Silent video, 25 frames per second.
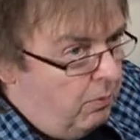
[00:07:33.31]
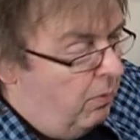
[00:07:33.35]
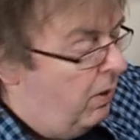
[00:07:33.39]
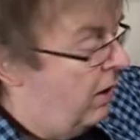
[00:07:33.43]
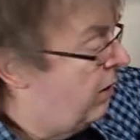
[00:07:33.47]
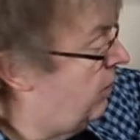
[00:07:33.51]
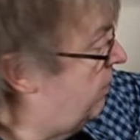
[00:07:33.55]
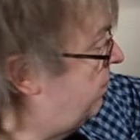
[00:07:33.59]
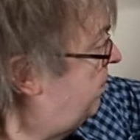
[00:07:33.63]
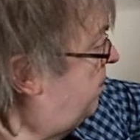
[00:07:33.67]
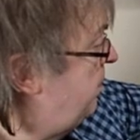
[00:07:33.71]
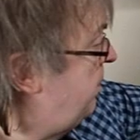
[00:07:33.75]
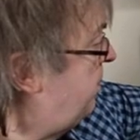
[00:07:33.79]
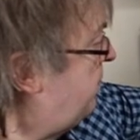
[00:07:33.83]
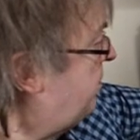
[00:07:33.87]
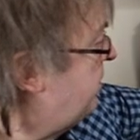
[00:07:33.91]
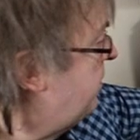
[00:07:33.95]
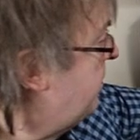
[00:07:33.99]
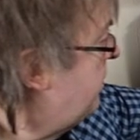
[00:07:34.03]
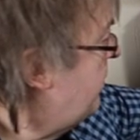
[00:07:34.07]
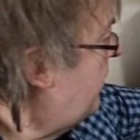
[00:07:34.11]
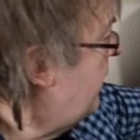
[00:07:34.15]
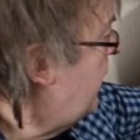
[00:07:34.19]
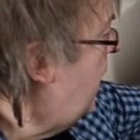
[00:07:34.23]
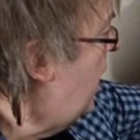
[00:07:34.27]
Well,
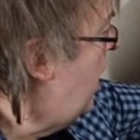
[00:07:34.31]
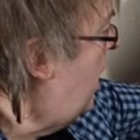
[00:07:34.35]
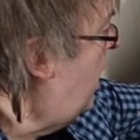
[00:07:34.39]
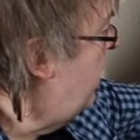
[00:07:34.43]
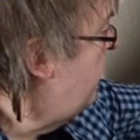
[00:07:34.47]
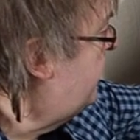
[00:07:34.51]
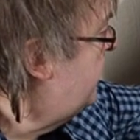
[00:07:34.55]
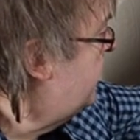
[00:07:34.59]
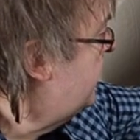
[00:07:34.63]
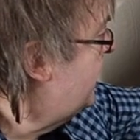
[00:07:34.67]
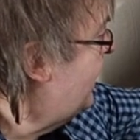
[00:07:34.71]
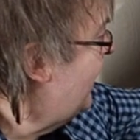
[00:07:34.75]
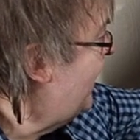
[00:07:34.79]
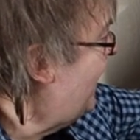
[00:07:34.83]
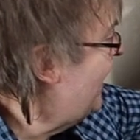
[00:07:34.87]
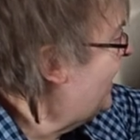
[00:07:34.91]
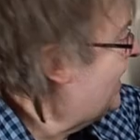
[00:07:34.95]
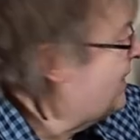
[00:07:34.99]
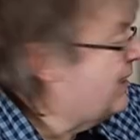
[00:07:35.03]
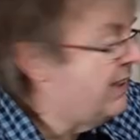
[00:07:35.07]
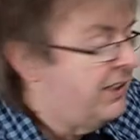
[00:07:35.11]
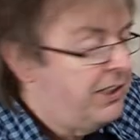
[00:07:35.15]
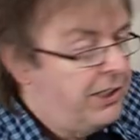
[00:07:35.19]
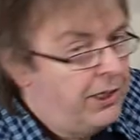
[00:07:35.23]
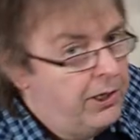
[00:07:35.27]
I've
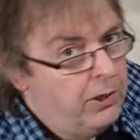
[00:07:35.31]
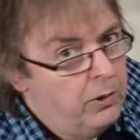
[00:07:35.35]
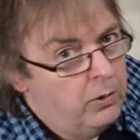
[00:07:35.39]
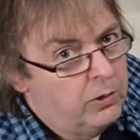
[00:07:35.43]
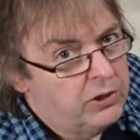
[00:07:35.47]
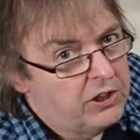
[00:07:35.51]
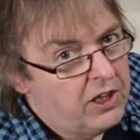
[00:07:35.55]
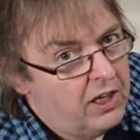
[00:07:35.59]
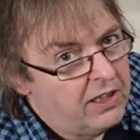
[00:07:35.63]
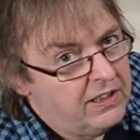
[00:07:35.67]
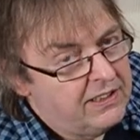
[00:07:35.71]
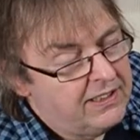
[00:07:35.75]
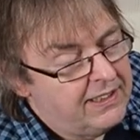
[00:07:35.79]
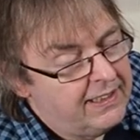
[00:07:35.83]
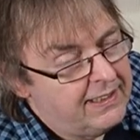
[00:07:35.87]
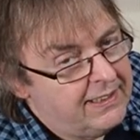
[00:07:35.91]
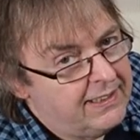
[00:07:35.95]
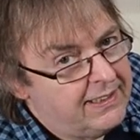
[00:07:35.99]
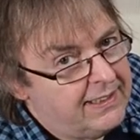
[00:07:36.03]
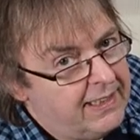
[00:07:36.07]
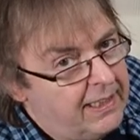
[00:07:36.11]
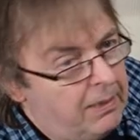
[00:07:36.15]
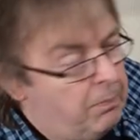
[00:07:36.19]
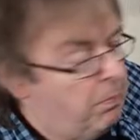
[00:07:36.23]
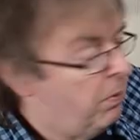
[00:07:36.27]
selected use
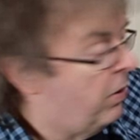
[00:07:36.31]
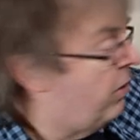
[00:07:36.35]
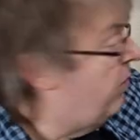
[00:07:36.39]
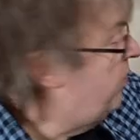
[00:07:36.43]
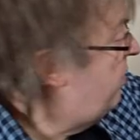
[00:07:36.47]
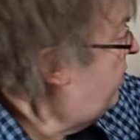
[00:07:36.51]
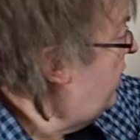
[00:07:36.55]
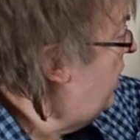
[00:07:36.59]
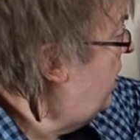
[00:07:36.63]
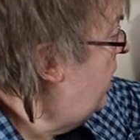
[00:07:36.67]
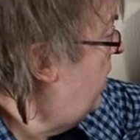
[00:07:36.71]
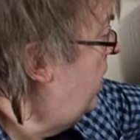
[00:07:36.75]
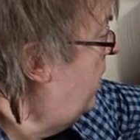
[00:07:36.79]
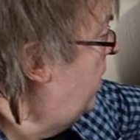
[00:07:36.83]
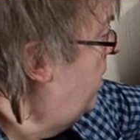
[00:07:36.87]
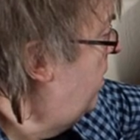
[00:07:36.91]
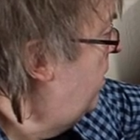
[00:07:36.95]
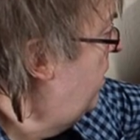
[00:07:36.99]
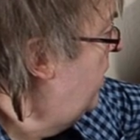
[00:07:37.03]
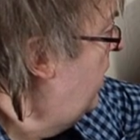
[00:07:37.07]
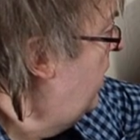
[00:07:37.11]
ICC profile.